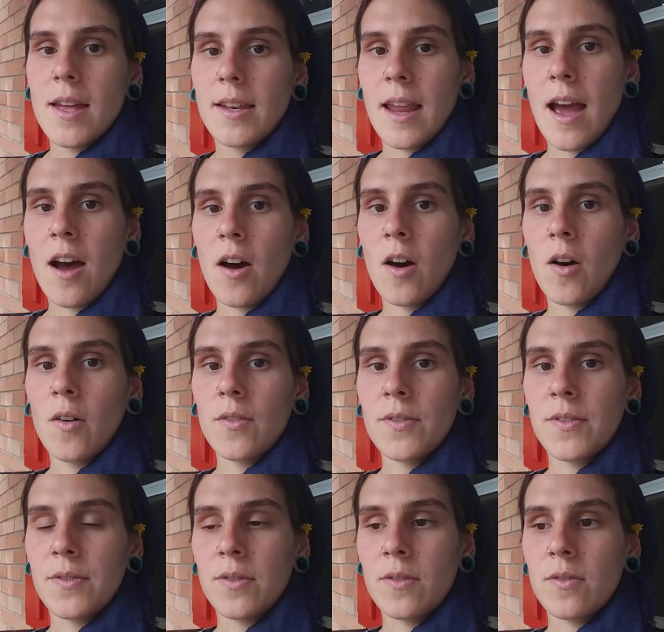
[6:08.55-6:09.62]
Now,
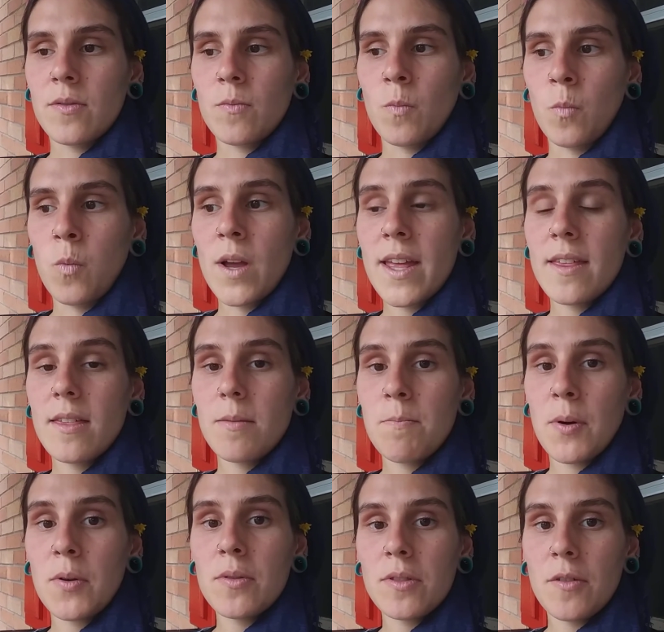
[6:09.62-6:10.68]
with
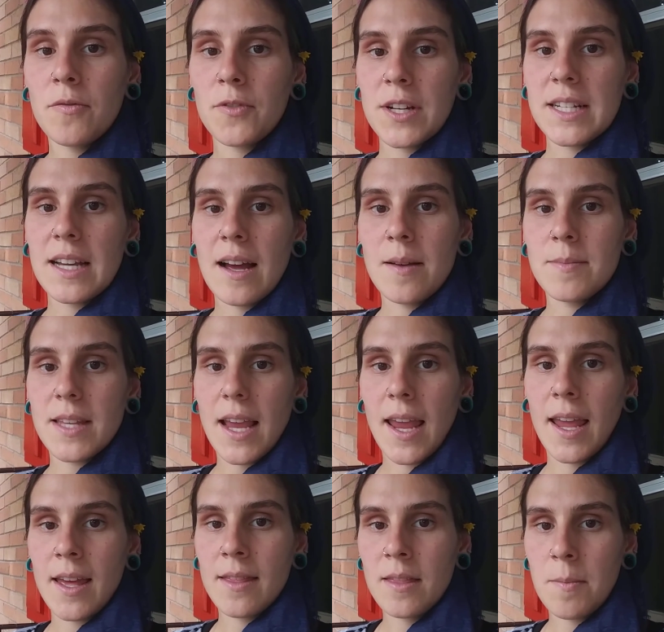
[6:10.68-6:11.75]
both the Free Times
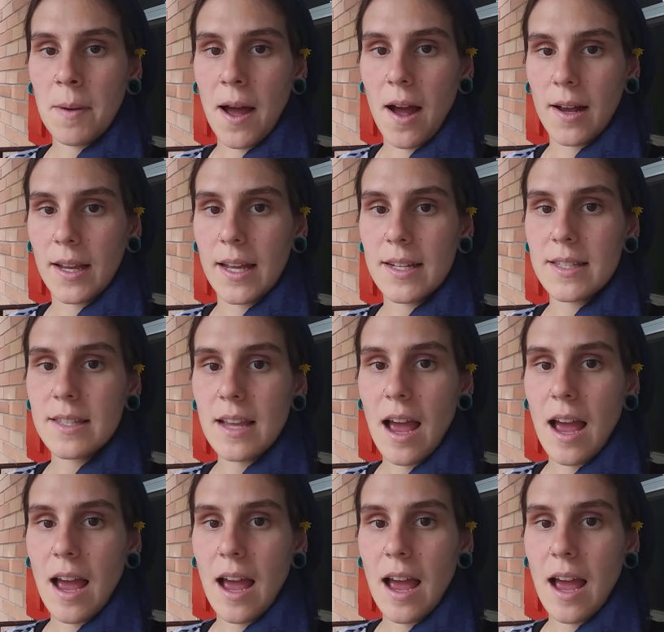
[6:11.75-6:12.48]
and the pockets,